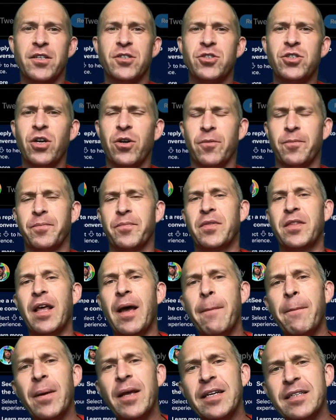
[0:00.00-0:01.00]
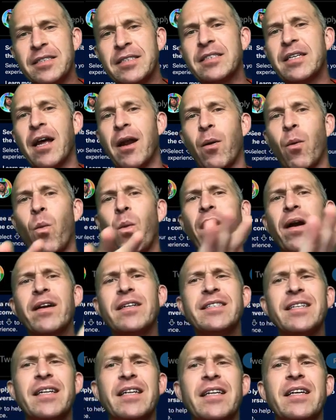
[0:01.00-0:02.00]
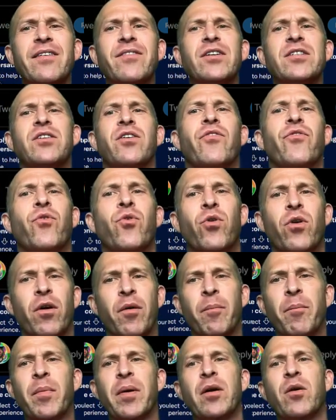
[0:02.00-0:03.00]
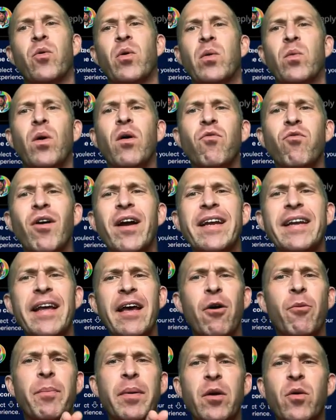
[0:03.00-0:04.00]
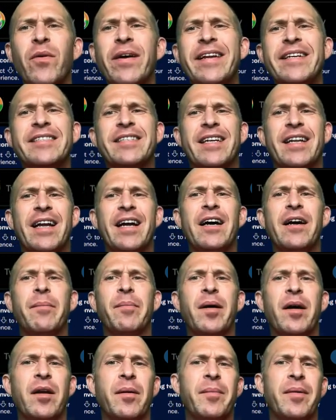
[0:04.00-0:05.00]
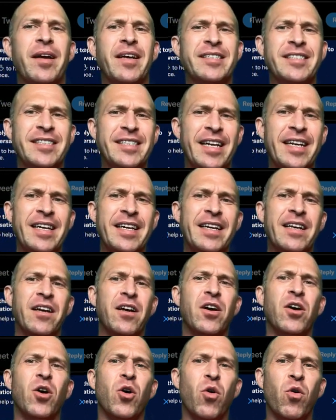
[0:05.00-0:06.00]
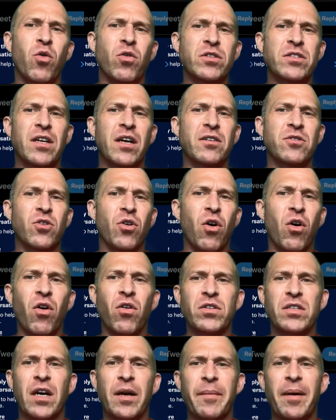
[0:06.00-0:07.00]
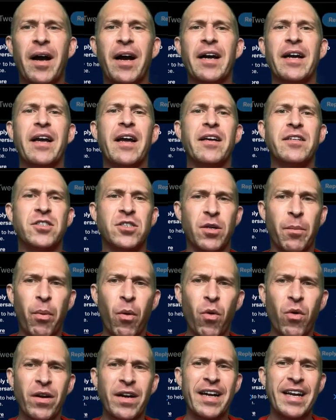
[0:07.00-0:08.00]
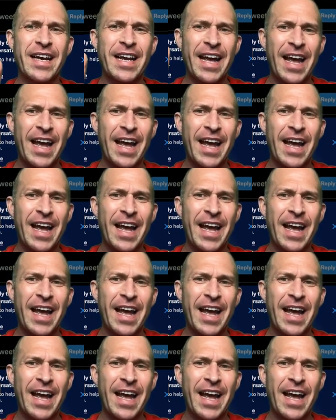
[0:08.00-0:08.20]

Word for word: so that being said, where does it leave us for Bitcoin? Well, right now, Bitcoin has log bottom ascending horizontal all time high support